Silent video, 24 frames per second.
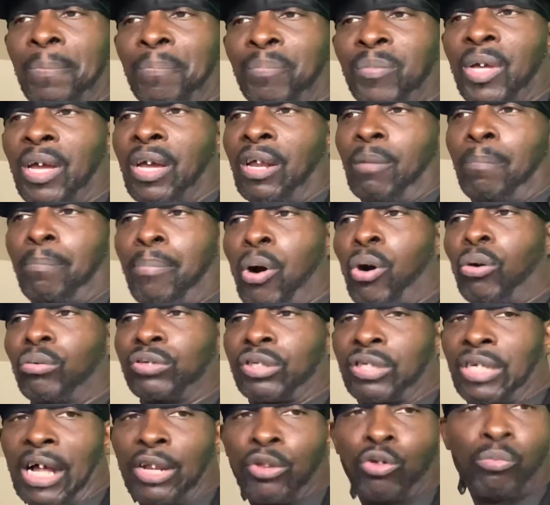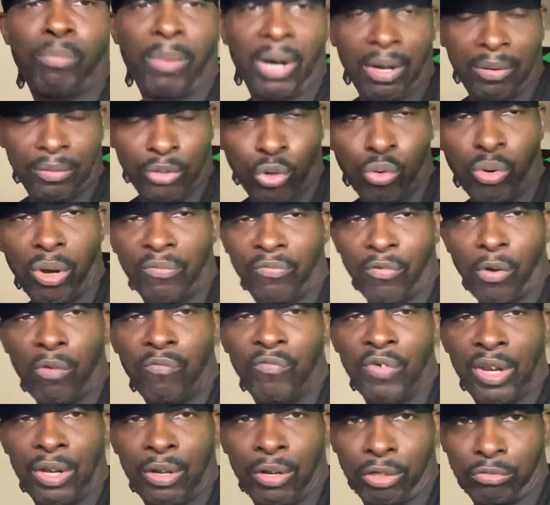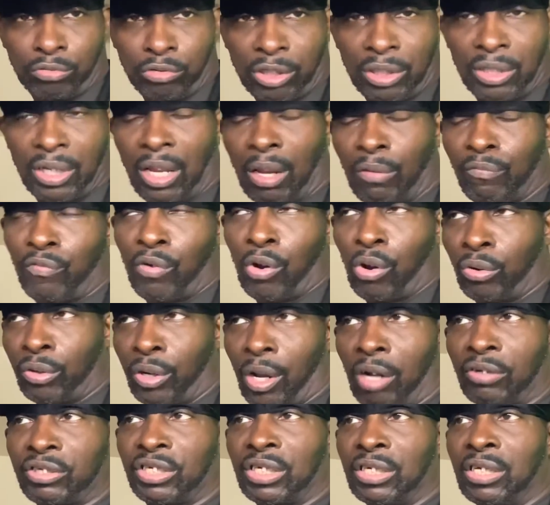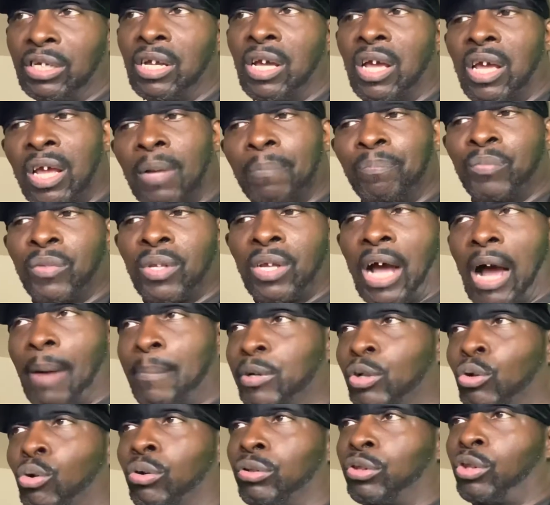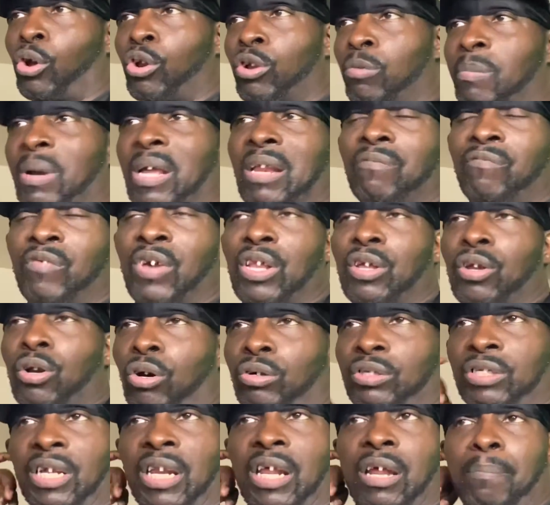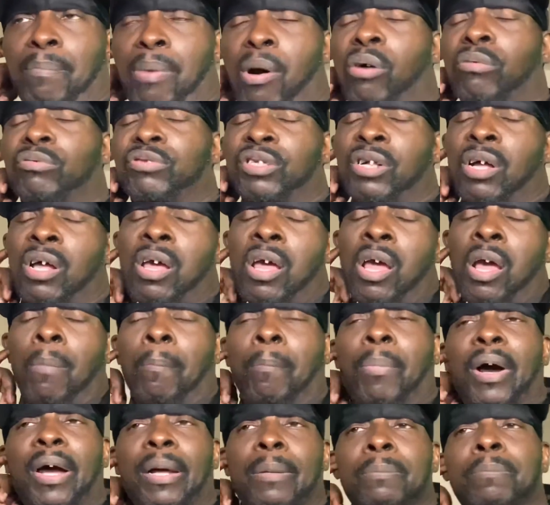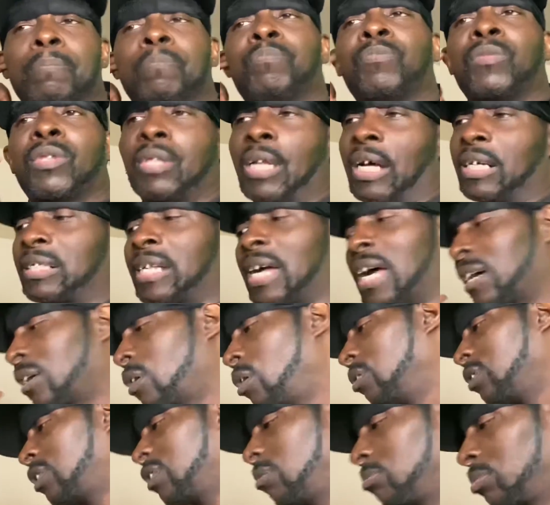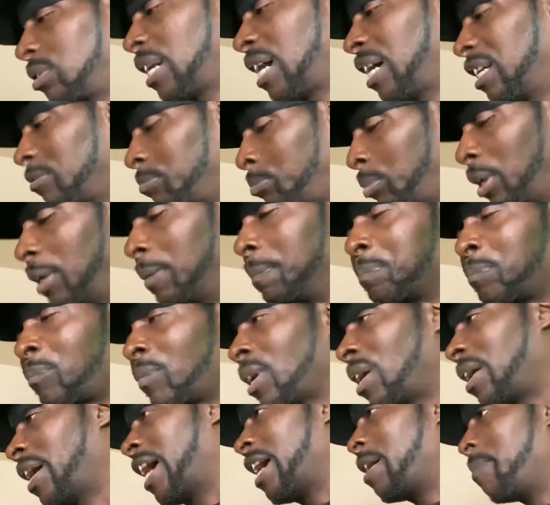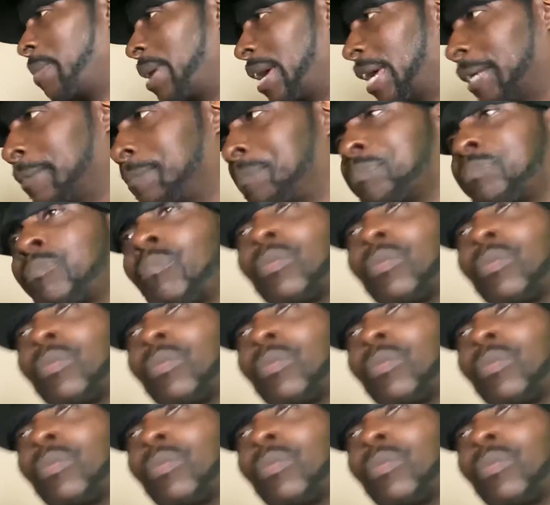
it'll post. Because I do my UFO videos with the telephone. Y'all see, I be doing 30-minute videos, and it'll post. But that's how it goes sometimes. But, hey, man,